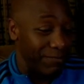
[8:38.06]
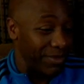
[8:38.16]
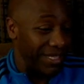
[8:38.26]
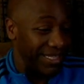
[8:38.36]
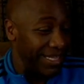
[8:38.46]

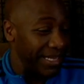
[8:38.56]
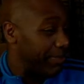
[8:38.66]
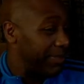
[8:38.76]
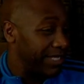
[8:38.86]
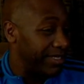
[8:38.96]
and they let
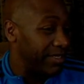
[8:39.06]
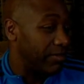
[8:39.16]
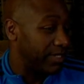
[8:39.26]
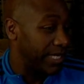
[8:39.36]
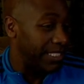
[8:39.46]
me, you know,
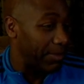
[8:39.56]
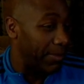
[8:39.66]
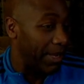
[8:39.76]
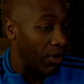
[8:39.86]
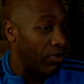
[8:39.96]
say some of
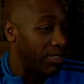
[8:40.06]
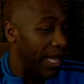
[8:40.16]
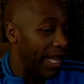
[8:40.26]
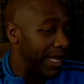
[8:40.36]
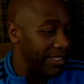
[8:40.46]
my own
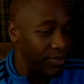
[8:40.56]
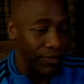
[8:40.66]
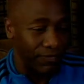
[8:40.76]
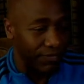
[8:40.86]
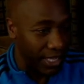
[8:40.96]
lines or
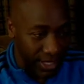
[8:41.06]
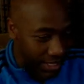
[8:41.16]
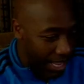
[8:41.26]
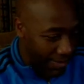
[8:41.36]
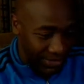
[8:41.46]
if they, they
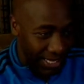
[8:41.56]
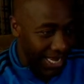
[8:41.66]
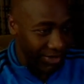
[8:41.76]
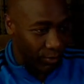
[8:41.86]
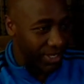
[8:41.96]
have a
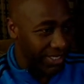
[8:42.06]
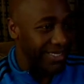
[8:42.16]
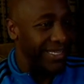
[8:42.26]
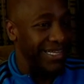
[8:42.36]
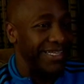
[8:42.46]
line
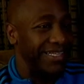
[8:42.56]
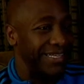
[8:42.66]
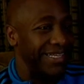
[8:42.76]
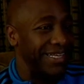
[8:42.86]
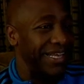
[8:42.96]
written and it,
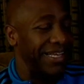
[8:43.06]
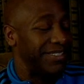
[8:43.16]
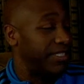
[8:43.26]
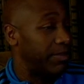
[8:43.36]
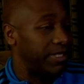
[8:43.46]
and
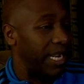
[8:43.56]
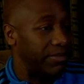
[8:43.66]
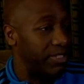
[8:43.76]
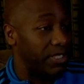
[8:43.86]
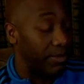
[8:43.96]

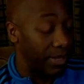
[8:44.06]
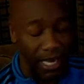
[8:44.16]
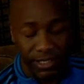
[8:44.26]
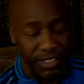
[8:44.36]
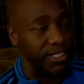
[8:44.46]
sometimes
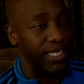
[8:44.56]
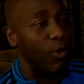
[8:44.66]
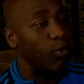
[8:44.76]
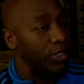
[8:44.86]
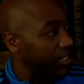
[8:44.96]
subconsciously I wouldn't